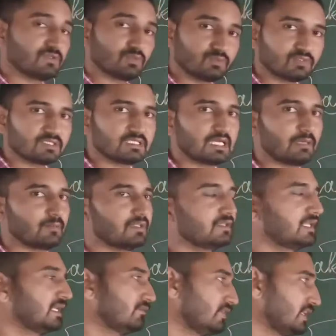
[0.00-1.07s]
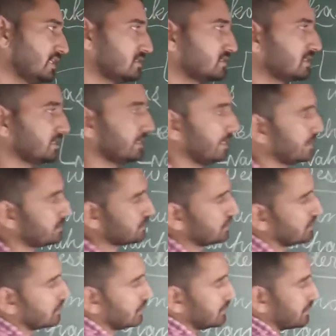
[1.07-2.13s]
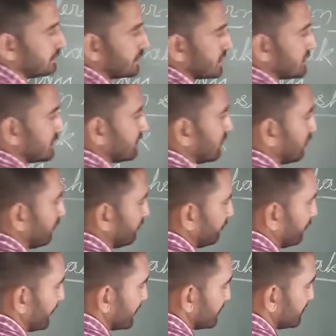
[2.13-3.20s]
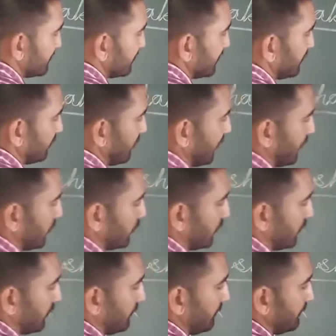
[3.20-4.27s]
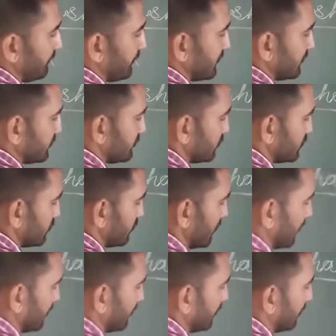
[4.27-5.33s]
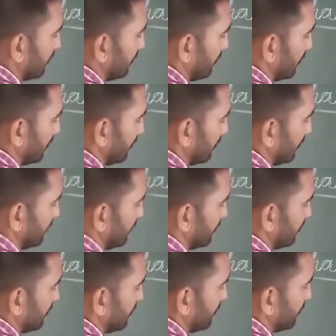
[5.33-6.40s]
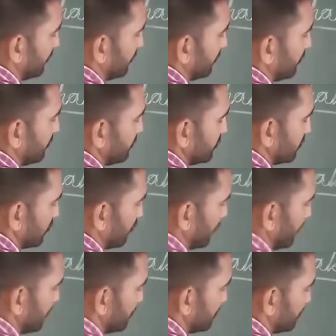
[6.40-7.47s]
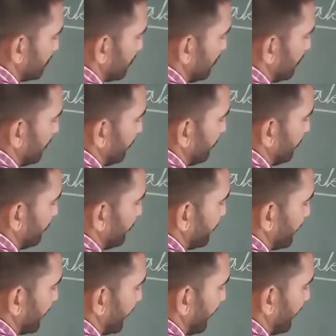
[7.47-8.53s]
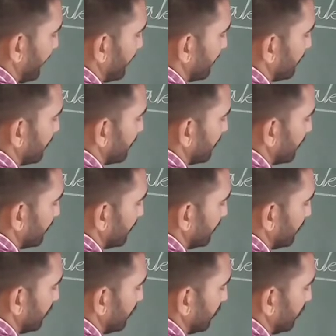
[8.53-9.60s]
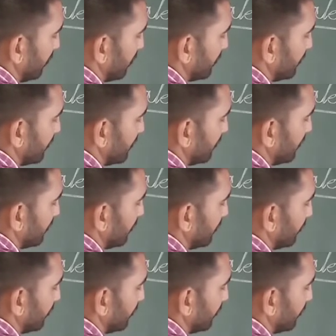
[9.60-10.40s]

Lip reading: Rudradaman, then we can say that the region of Western Malwa, Junagadh, Saurashtra and Northern